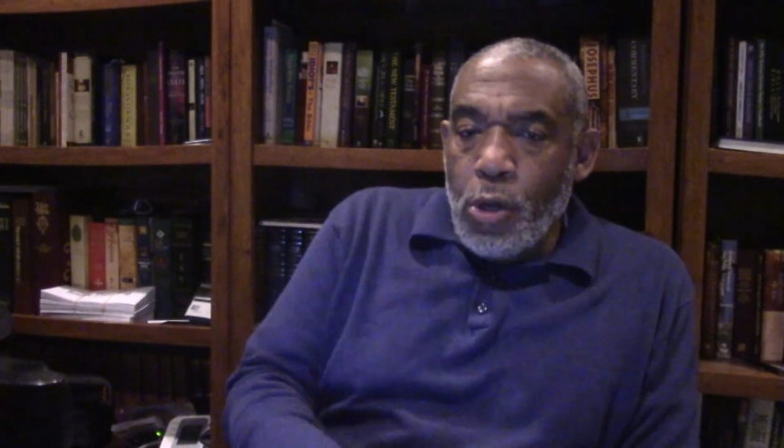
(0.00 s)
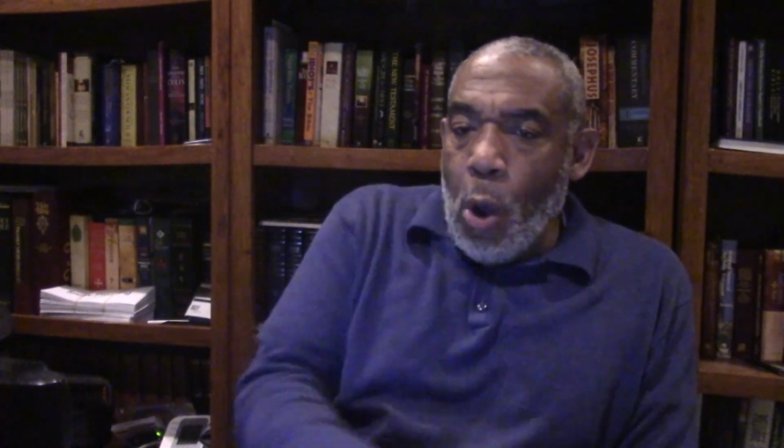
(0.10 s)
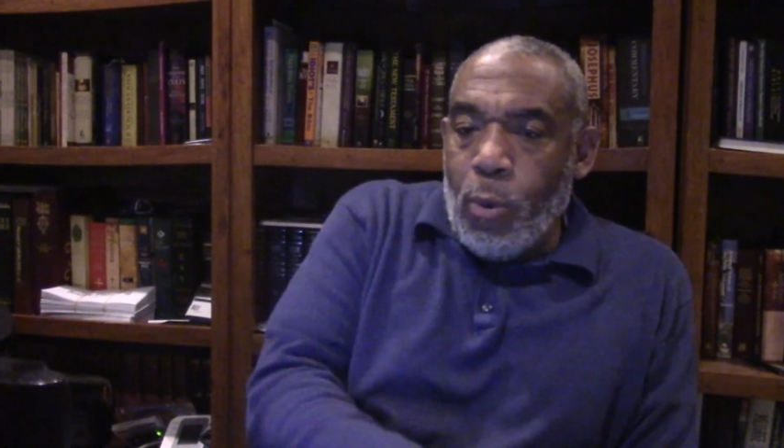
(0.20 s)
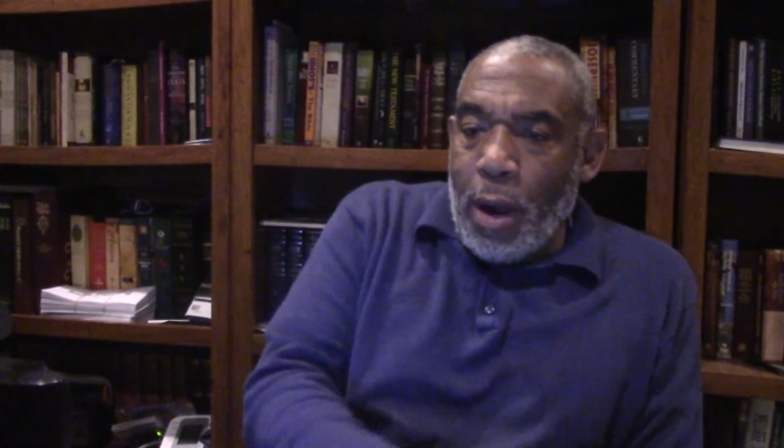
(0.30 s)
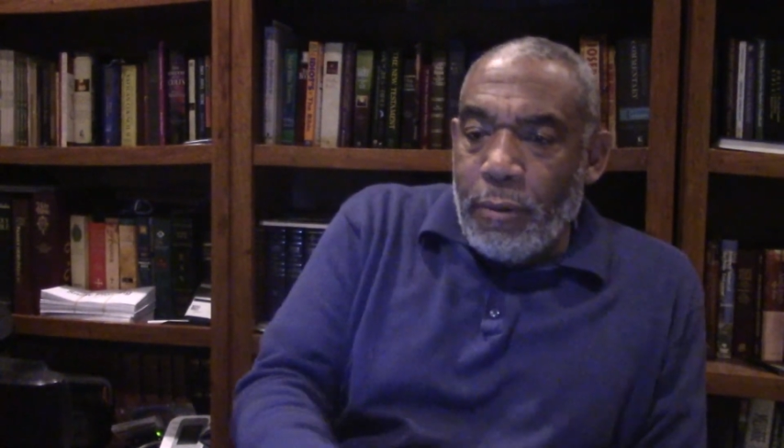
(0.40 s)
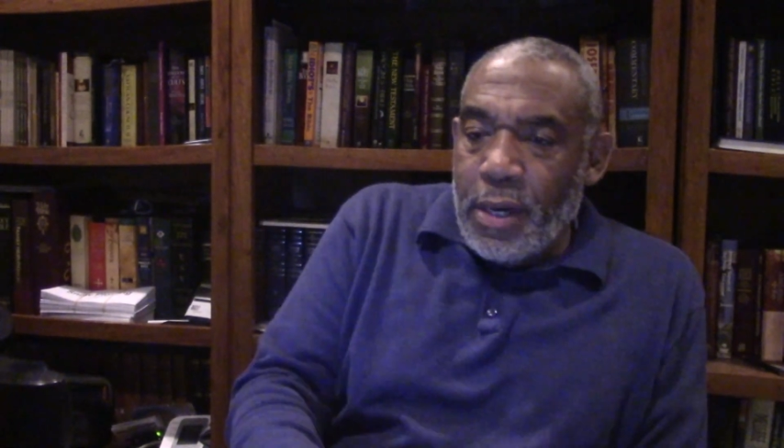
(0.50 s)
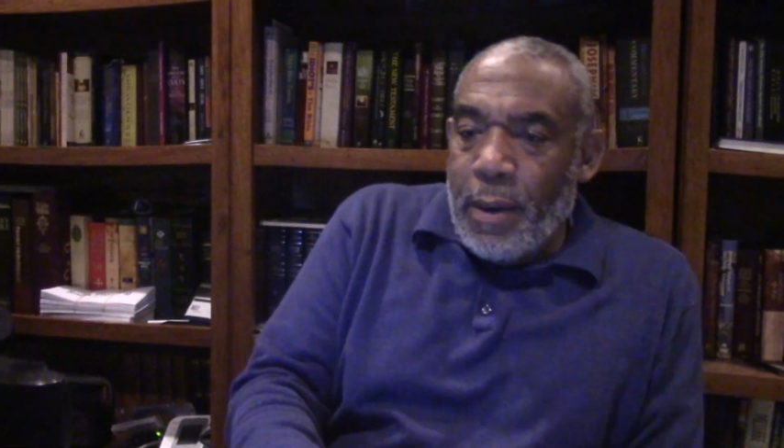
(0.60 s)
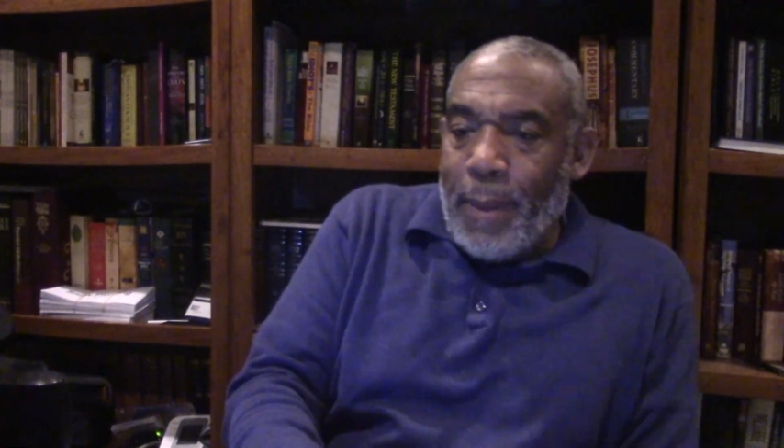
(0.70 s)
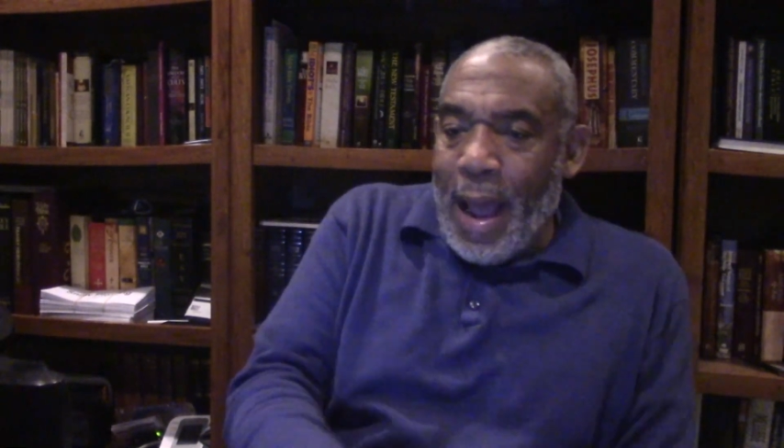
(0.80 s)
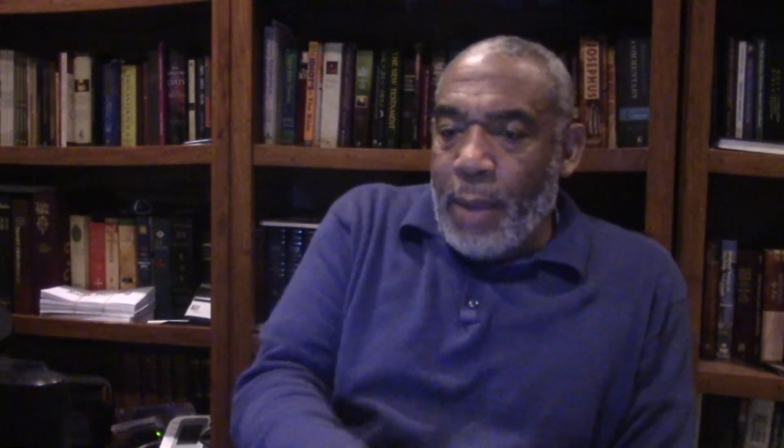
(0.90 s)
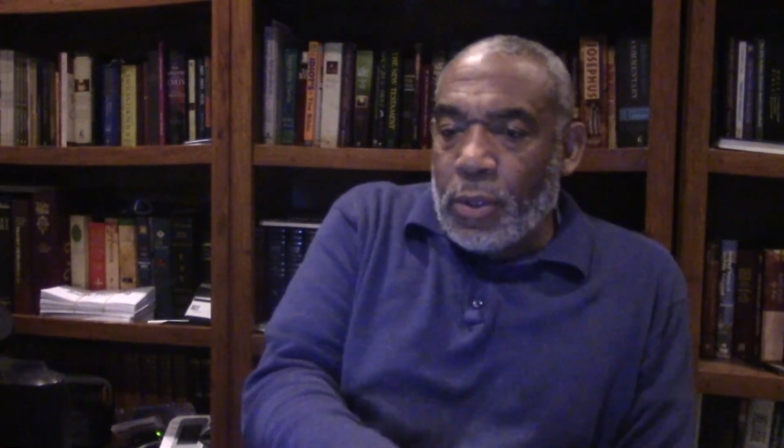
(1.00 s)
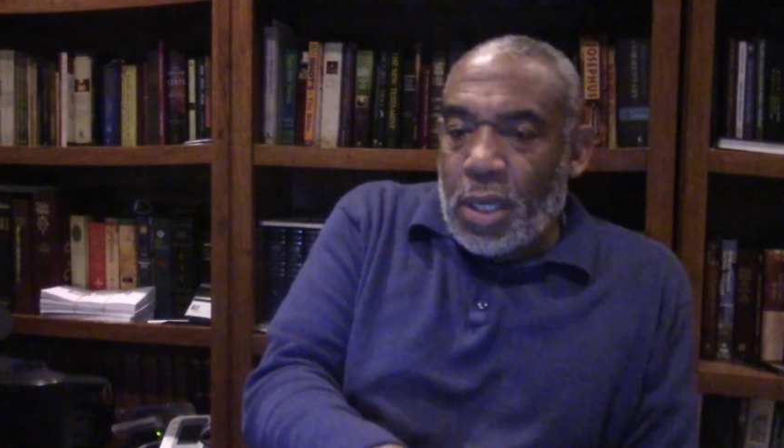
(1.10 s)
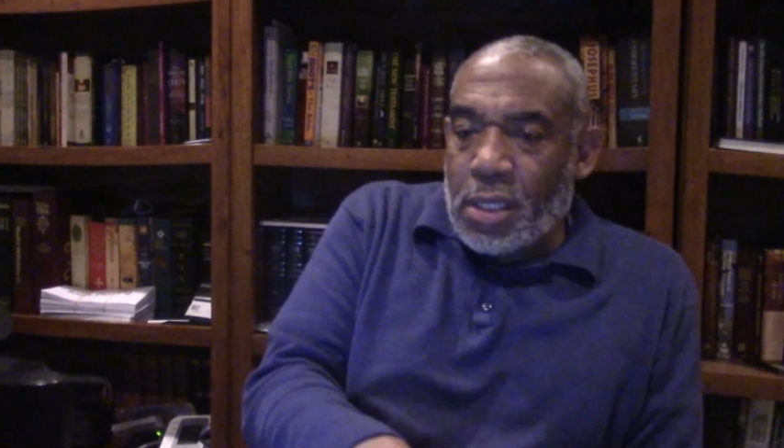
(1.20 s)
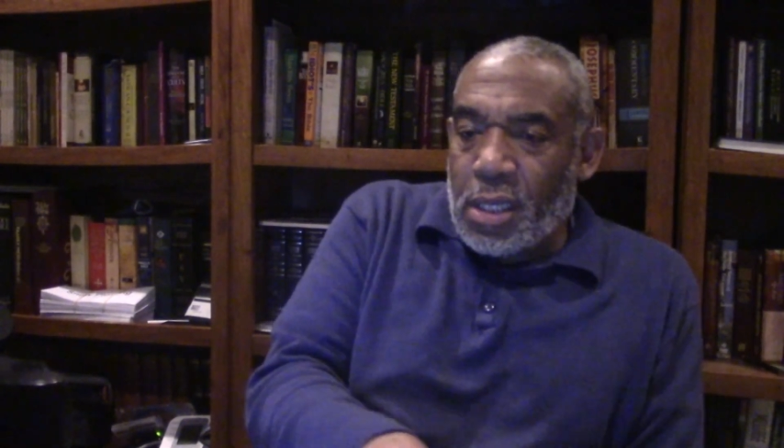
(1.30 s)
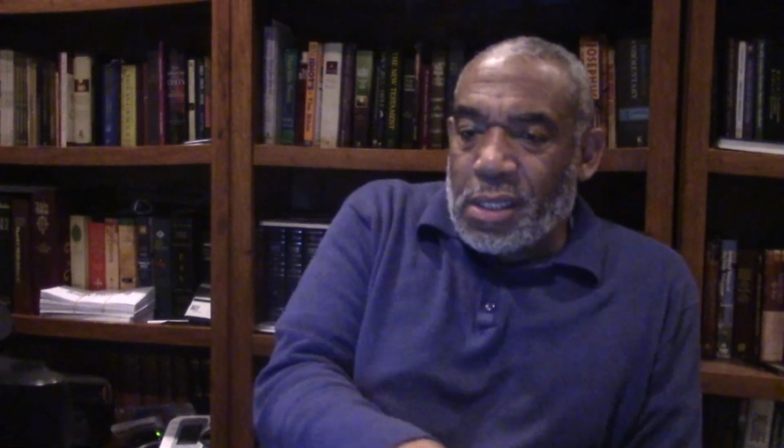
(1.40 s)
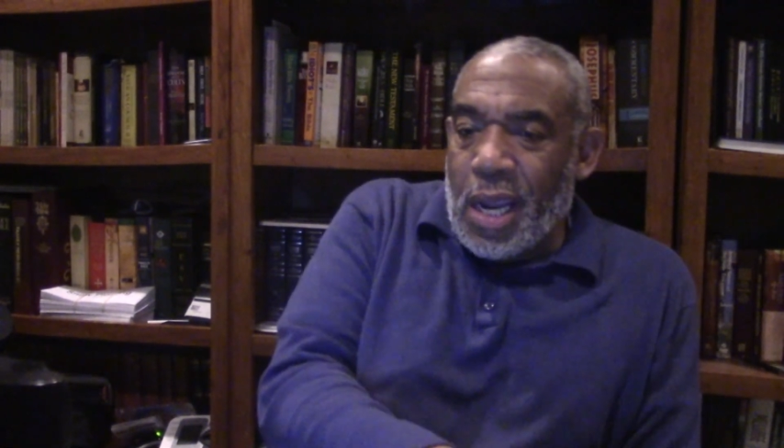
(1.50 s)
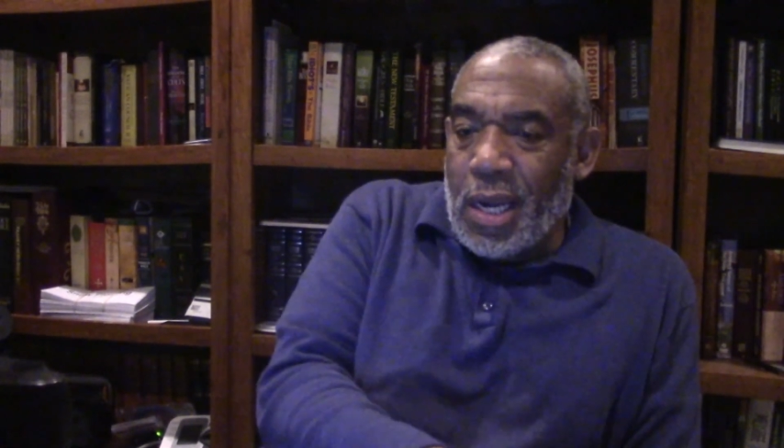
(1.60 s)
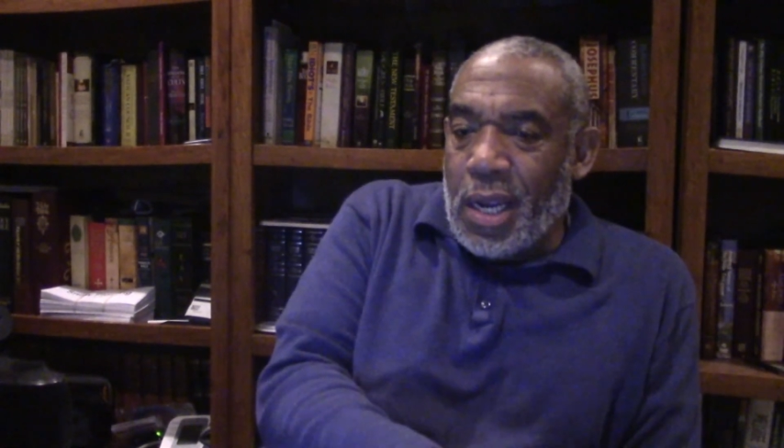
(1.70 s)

Nowhere in the Bible does it say